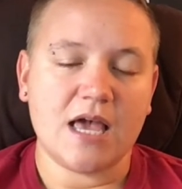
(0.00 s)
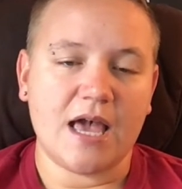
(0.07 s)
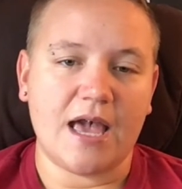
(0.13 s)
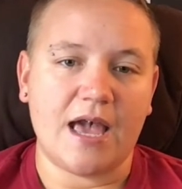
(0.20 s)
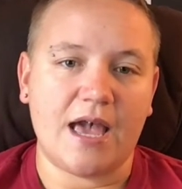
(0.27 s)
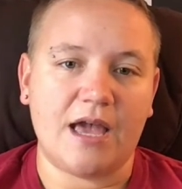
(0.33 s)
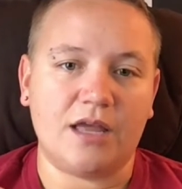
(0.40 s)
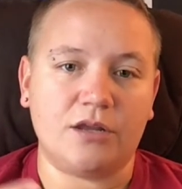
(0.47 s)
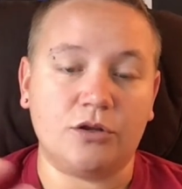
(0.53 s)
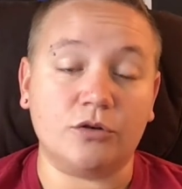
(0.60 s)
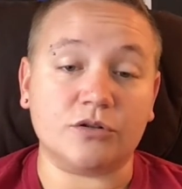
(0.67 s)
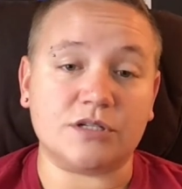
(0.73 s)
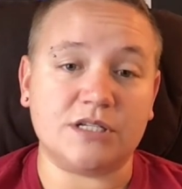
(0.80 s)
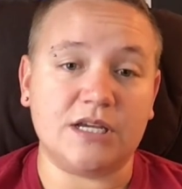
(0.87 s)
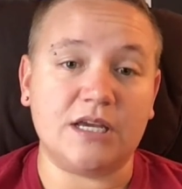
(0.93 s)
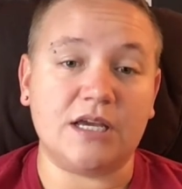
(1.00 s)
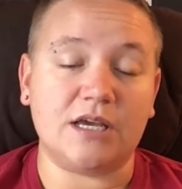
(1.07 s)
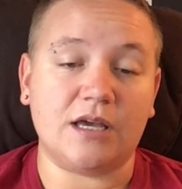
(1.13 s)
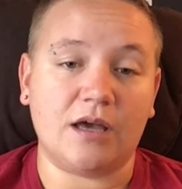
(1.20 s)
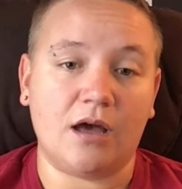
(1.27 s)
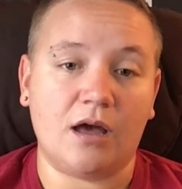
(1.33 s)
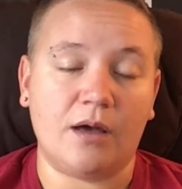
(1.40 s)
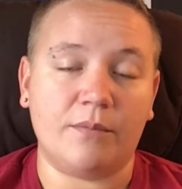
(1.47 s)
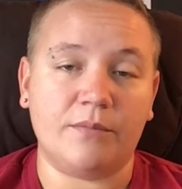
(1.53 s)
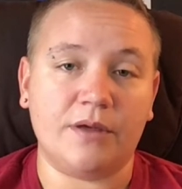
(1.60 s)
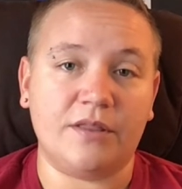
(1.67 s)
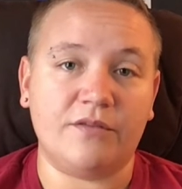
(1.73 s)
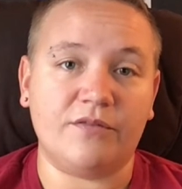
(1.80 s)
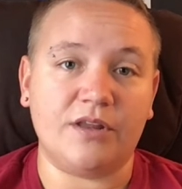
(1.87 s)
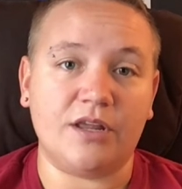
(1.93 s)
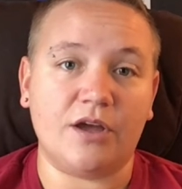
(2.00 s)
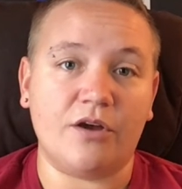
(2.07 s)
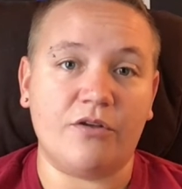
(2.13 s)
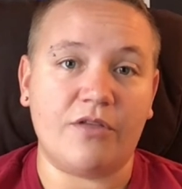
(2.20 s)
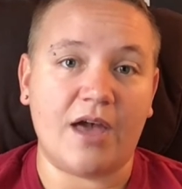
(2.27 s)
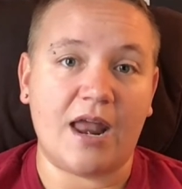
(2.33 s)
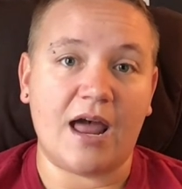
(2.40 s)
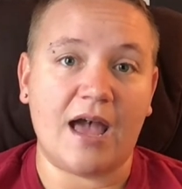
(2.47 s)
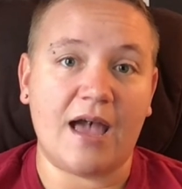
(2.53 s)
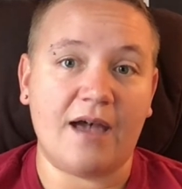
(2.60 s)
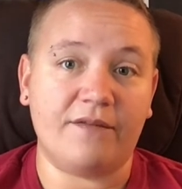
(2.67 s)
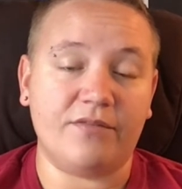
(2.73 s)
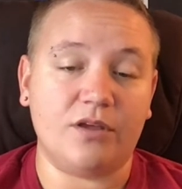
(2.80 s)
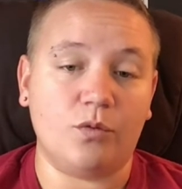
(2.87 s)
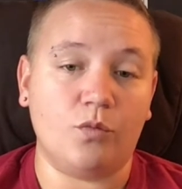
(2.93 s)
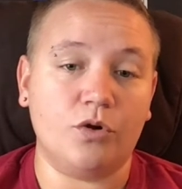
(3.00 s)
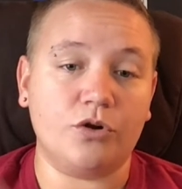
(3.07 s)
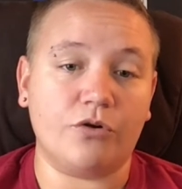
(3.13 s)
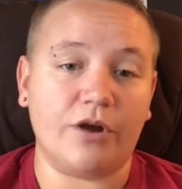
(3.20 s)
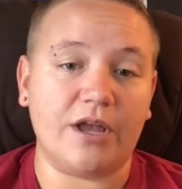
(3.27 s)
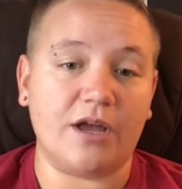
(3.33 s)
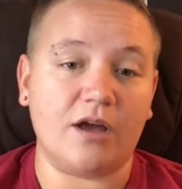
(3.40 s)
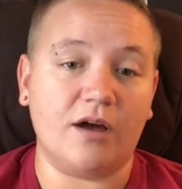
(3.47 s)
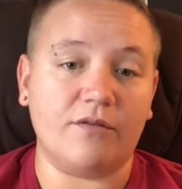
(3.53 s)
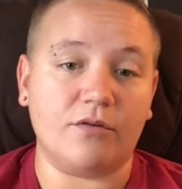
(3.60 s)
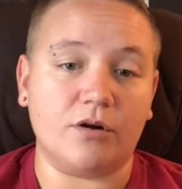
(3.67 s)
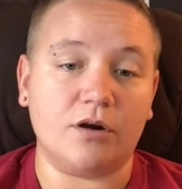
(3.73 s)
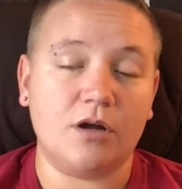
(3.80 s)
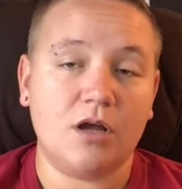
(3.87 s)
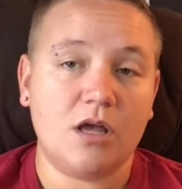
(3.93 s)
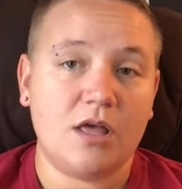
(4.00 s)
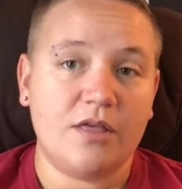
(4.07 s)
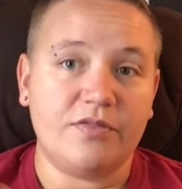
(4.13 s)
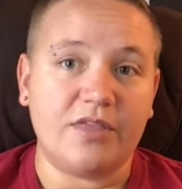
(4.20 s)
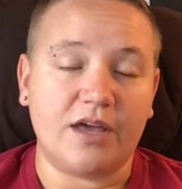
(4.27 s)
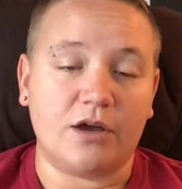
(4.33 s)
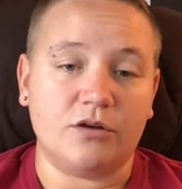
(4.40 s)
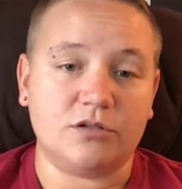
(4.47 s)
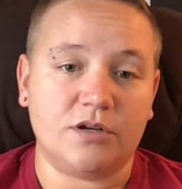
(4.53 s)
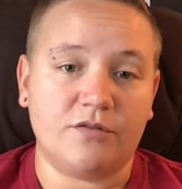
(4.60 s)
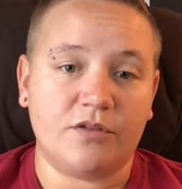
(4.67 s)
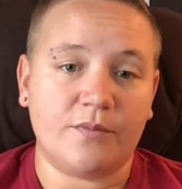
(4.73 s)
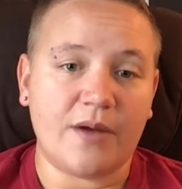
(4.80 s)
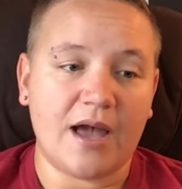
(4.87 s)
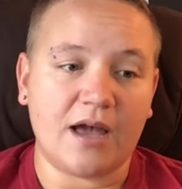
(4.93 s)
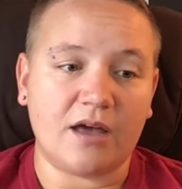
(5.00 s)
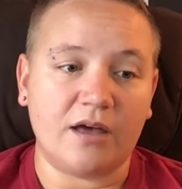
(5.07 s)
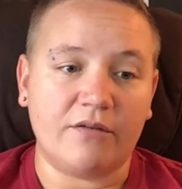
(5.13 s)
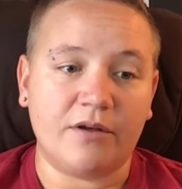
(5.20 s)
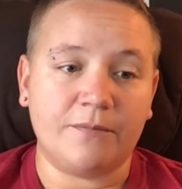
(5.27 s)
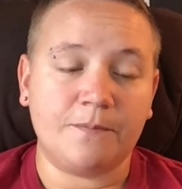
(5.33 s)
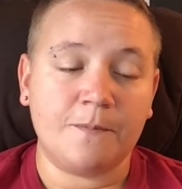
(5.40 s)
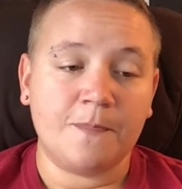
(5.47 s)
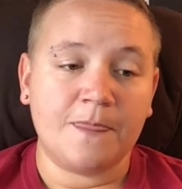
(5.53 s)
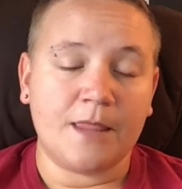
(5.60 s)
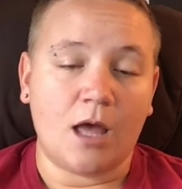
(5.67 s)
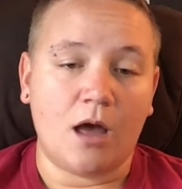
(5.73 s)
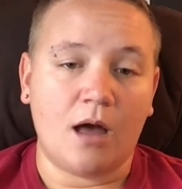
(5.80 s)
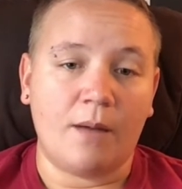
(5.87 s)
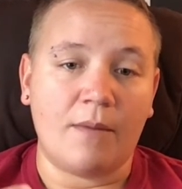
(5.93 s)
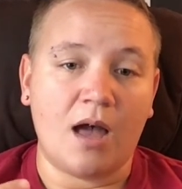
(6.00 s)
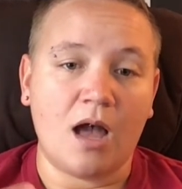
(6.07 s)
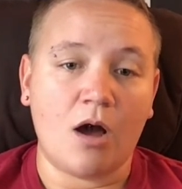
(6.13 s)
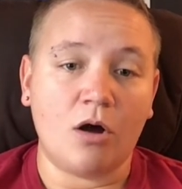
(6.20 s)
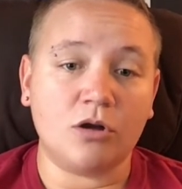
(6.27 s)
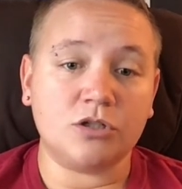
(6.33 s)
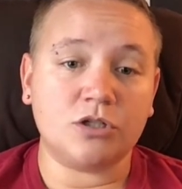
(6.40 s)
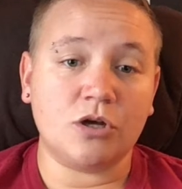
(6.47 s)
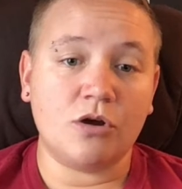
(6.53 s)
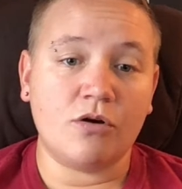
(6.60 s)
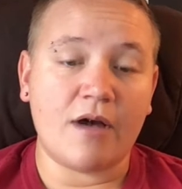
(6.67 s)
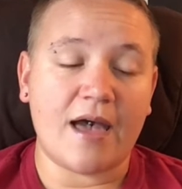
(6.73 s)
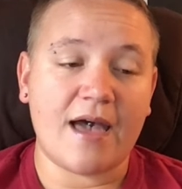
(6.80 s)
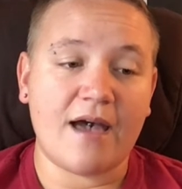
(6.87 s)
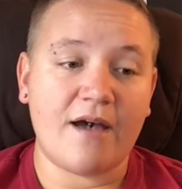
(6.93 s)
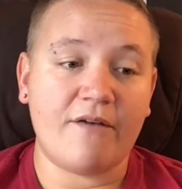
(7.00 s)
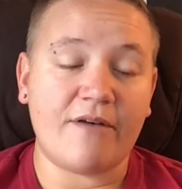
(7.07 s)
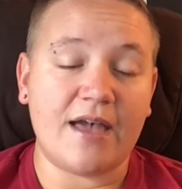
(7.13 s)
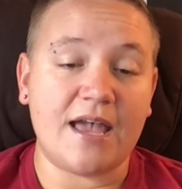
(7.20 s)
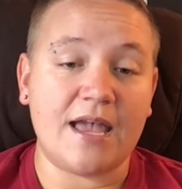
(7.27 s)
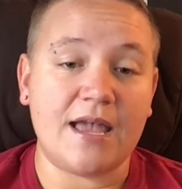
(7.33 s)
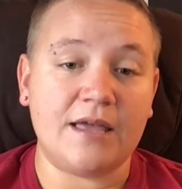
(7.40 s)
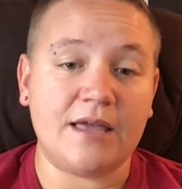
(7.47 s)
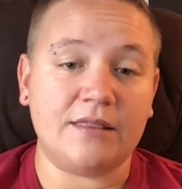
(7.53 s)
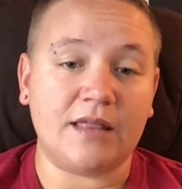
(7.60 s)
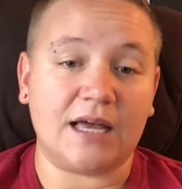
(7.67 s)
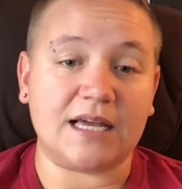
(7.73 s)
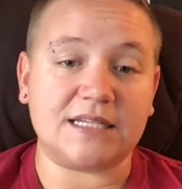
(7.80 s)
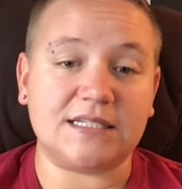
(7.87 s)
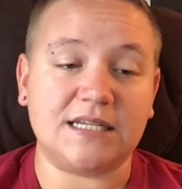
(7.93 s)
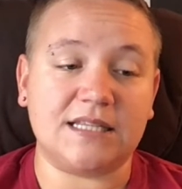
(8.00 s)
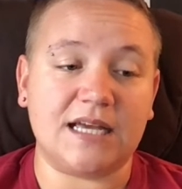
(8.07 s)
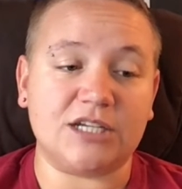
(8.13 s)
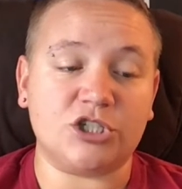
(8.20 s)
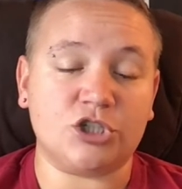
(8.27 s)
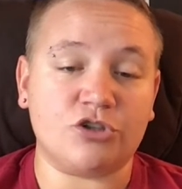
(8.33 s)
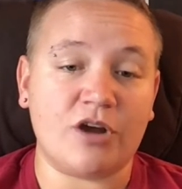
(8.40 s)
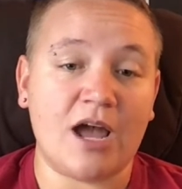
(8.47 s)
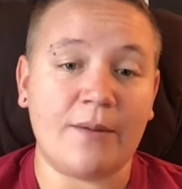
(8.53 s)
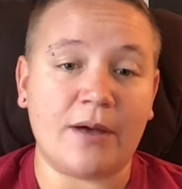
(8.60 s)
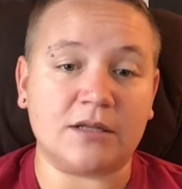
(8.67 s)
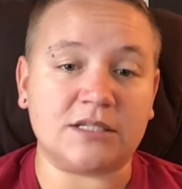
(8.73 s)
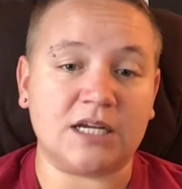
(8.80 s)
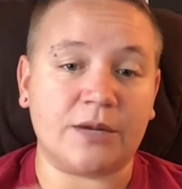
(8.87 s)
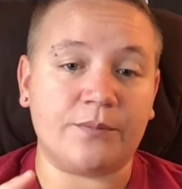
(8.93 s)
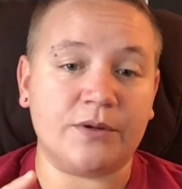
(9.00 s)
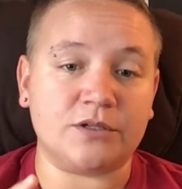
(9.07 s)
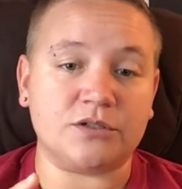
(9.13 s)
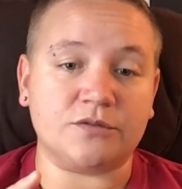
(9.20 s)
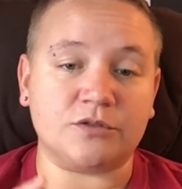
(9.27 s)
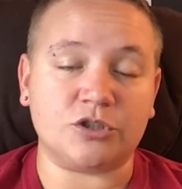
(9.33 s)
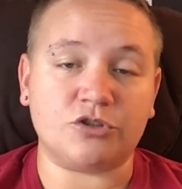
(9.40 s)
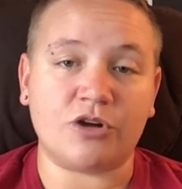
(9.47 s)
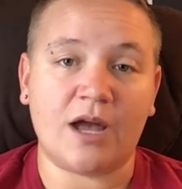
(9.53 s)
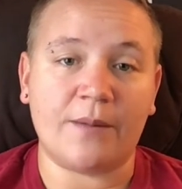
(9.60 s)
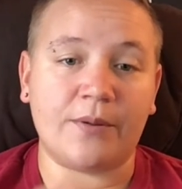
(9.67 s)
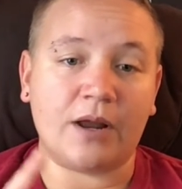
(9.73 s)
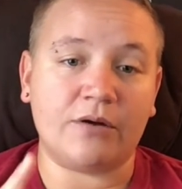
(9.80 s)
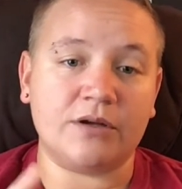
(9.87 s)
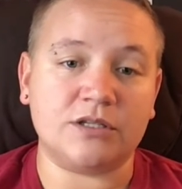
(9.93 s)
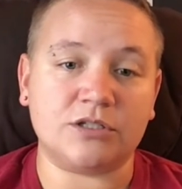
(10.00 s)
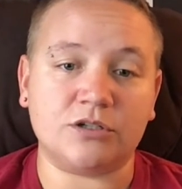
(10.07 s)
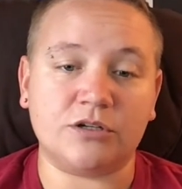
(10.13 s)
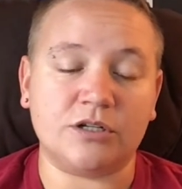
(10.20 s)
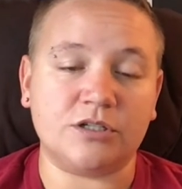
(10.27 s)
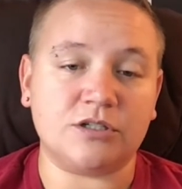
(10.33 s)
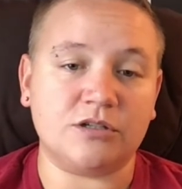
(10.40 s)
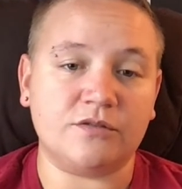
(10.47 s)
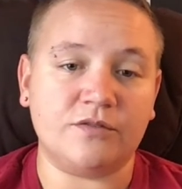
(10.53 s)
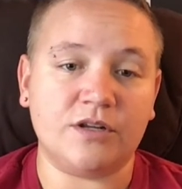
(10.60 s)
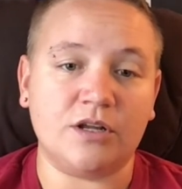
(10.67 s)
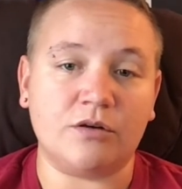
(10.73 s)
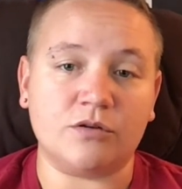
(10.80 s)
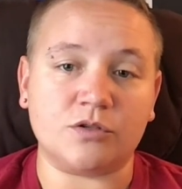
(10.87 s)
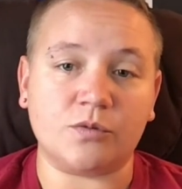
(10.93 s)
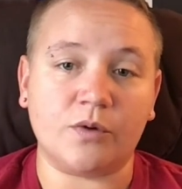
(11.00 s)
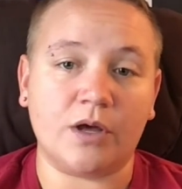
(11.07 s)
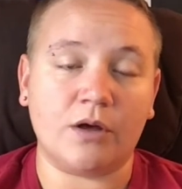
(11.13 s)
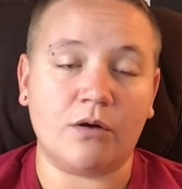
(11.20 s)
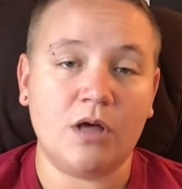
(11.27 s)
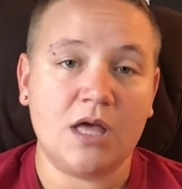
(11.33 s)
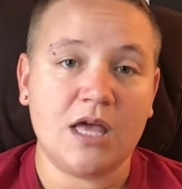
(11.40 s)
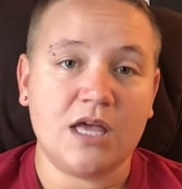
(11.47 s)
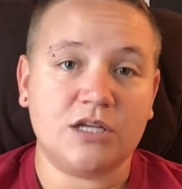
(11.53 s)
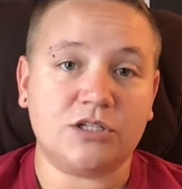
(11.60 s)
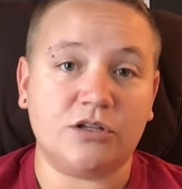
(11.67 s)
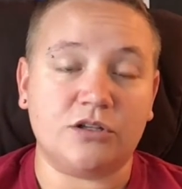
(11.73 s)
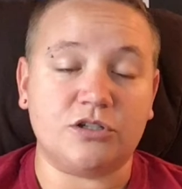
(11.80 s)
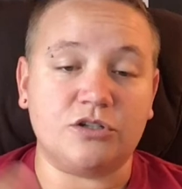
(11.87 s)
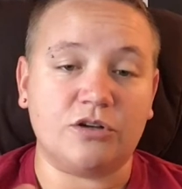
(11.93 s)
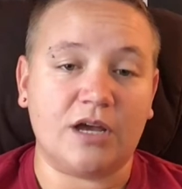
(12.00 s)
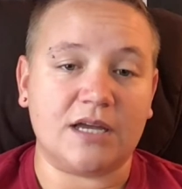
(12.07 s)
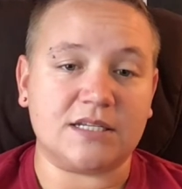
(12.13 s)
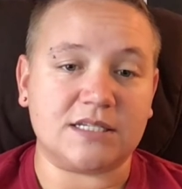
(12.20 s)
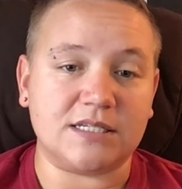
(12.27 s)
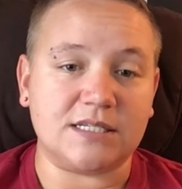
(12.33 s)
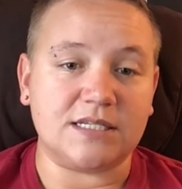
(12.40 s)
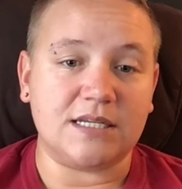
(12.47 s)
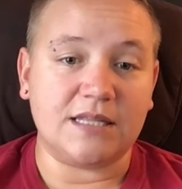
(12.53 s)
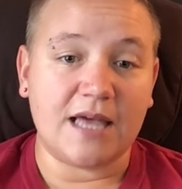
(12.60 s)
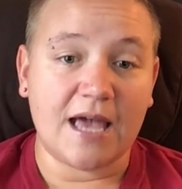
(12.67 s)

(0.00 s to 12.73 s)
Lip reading: And you'll see in the video that I have the wood grain cover that goes over the back of it. I also have like I said, that strap. I'll take a picture of the strap and I'll insert it into the video as well so that you guys can see